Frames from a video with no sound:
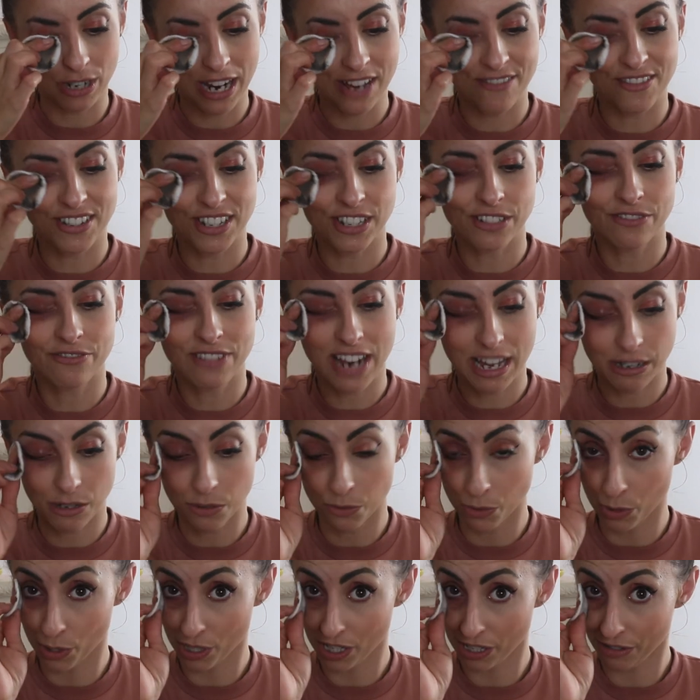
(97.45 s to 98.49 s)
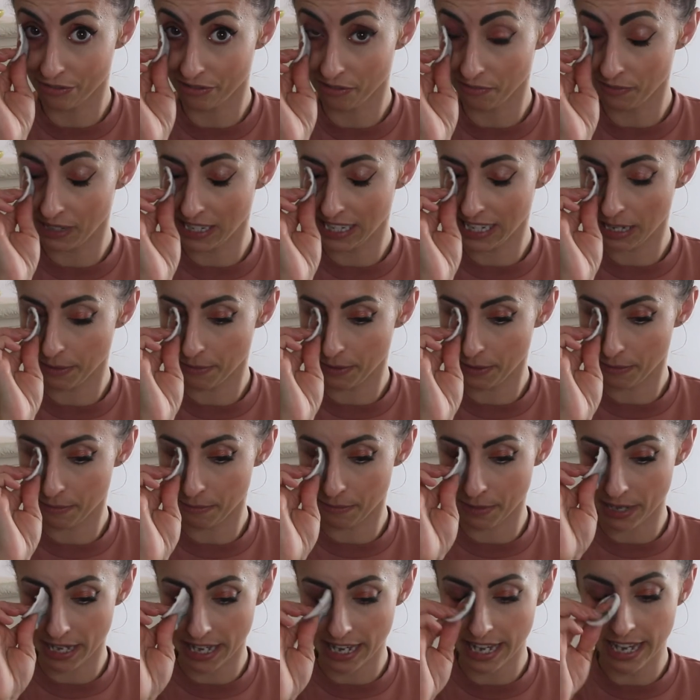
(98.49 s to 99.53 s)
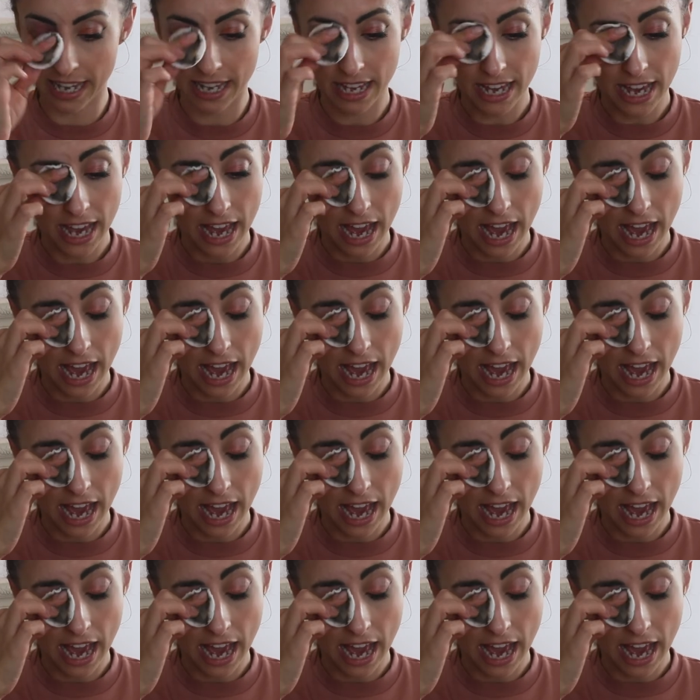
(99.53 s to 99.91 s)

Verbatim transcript: lavender flower water from Lily and Bee